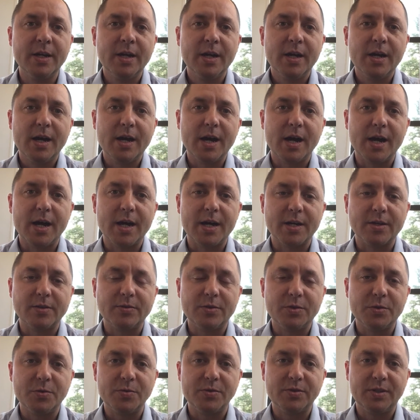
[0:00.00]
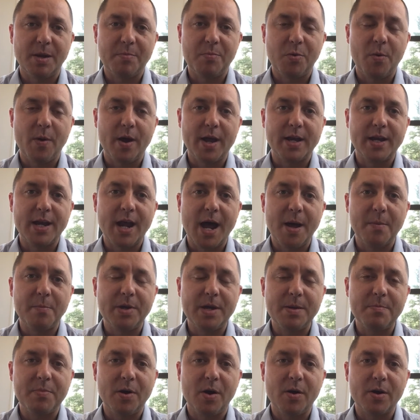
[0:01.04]
to step away and not be
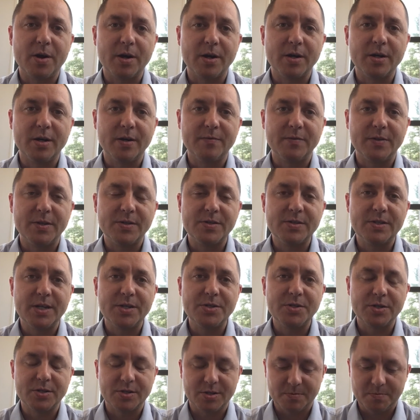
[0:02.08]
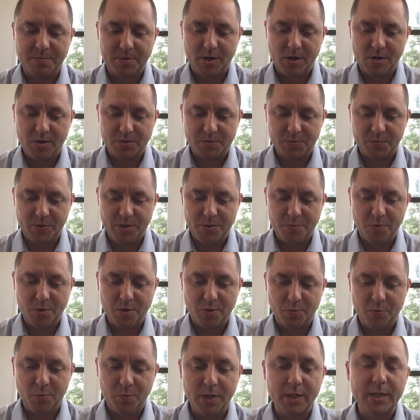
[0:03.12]
part of decisions because we
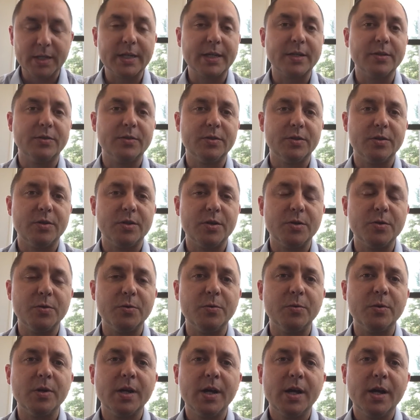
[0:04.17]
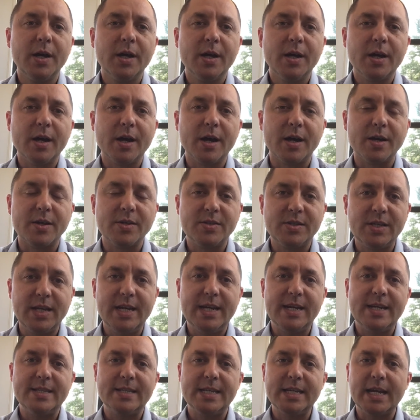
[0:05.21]
weren't willing to do
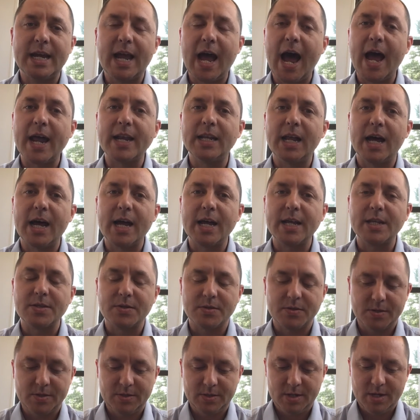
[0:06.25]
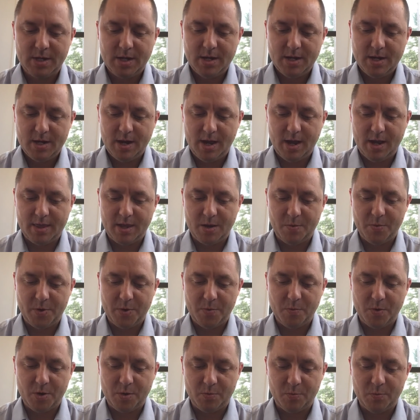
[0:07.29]
CDC guidelines, that we
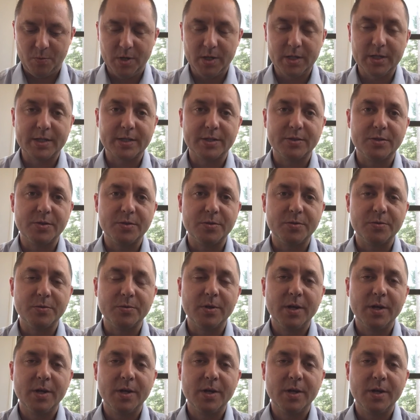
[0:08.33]
weren't willing to